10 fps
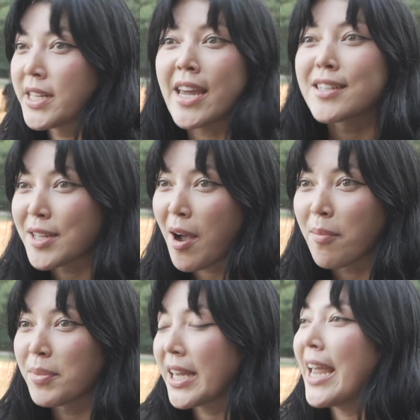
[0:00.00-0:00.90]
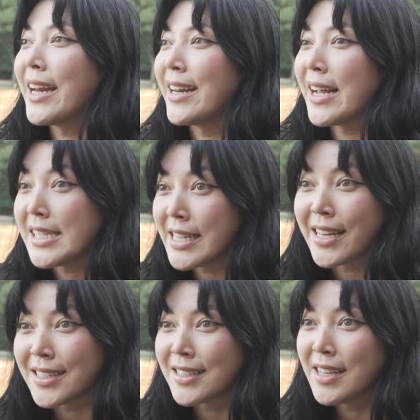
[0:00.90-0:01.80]
take to complicated
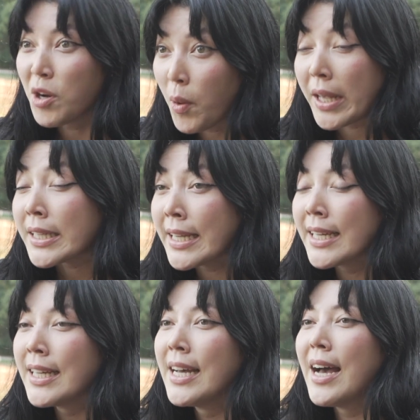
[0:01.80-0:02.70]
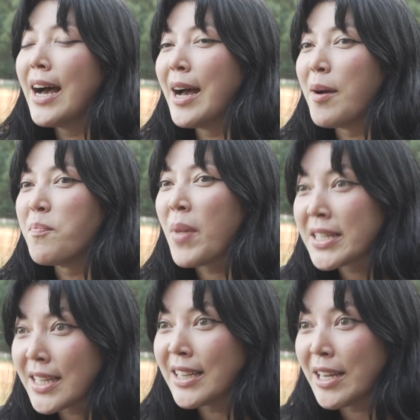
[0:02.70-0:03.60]
ideas quickly. Um,
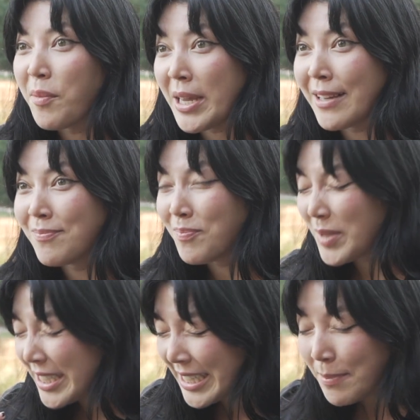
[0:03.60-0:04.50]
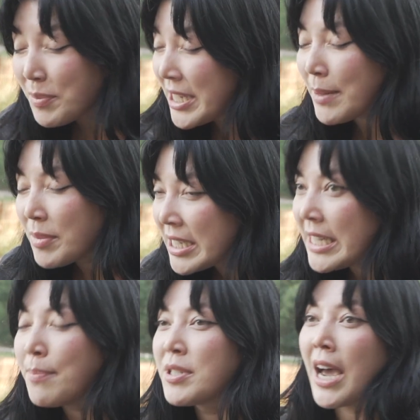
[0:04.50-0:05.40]
basically, we deep, deep,
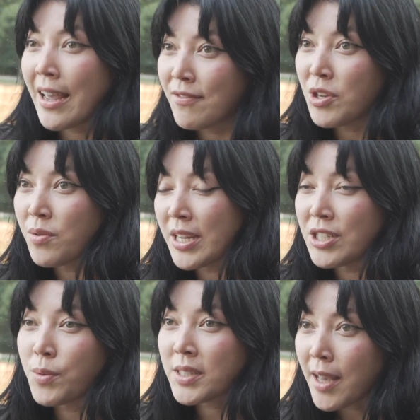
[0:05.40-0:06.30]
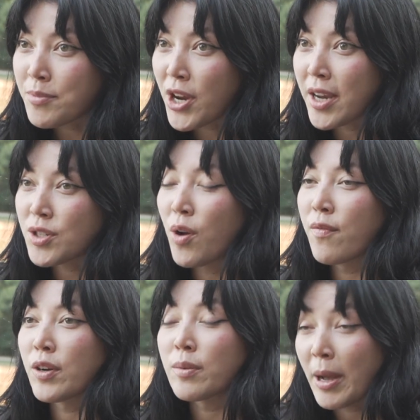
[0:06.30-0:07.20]
deep dive you into a subject
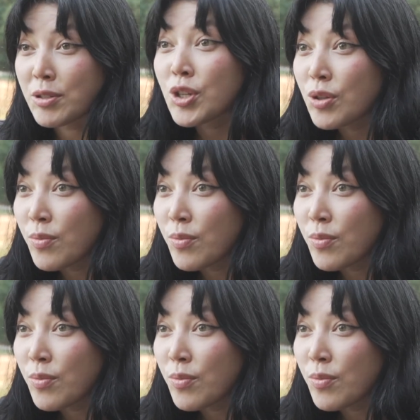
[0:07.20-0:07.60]
over about two